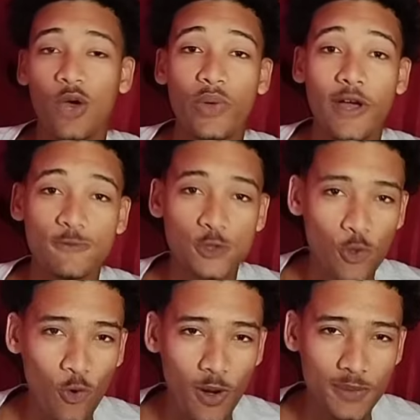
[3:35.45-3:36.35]
We have
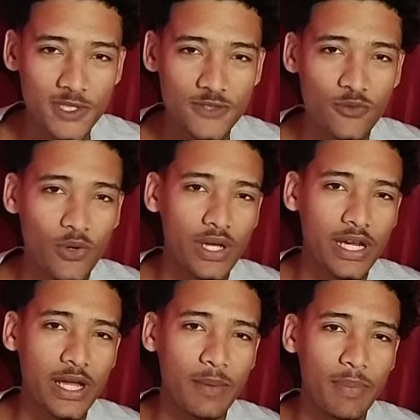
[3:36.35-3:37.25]
two options for a
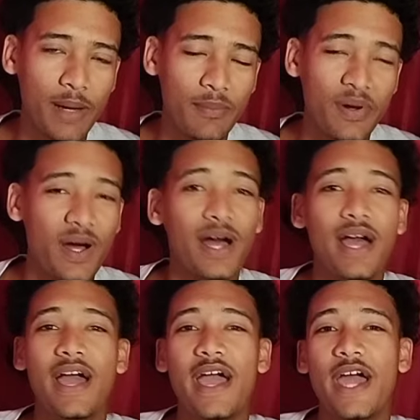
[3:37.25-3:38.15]
rear bumper,
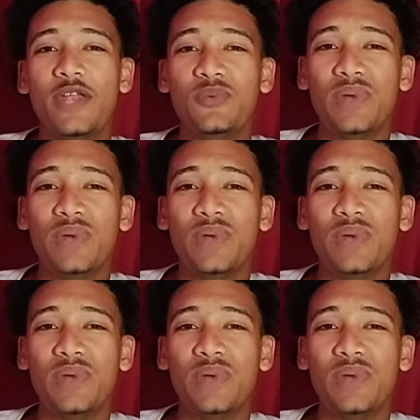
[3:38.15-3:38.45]
and